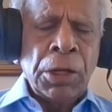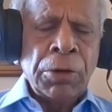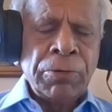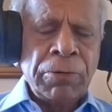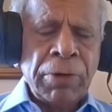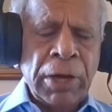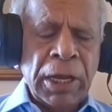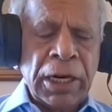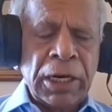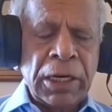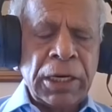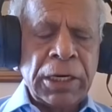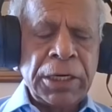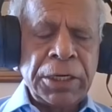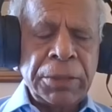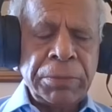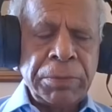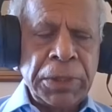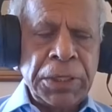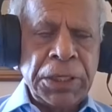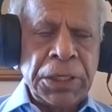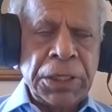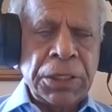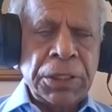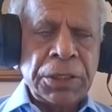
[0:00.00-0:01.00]
Well,
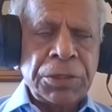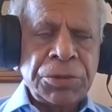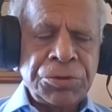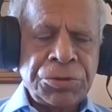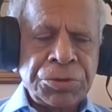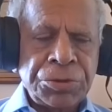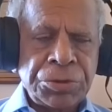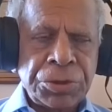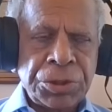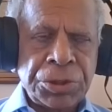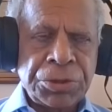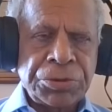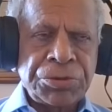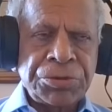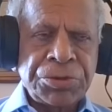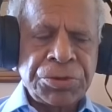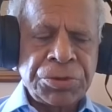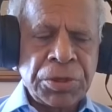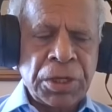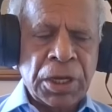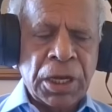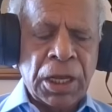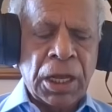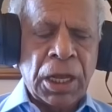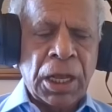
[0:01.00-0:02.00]
let me
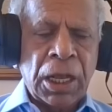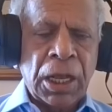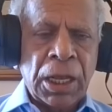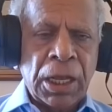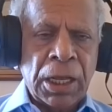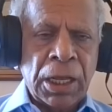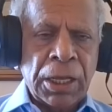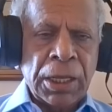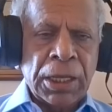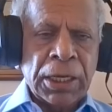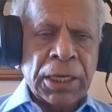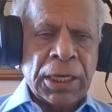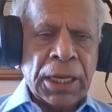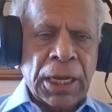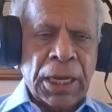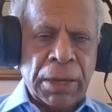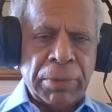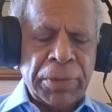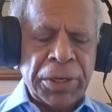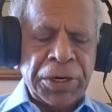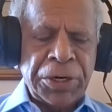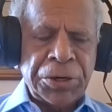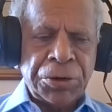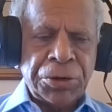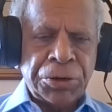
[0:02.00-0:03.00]

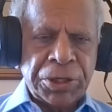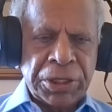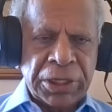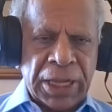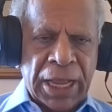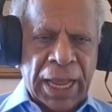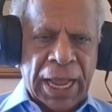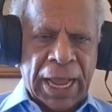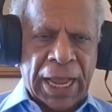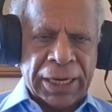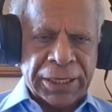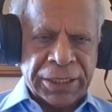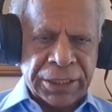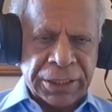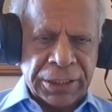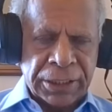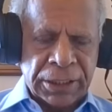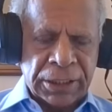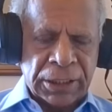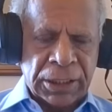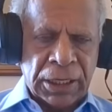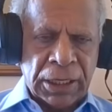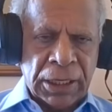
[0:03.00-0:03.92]
comment on that.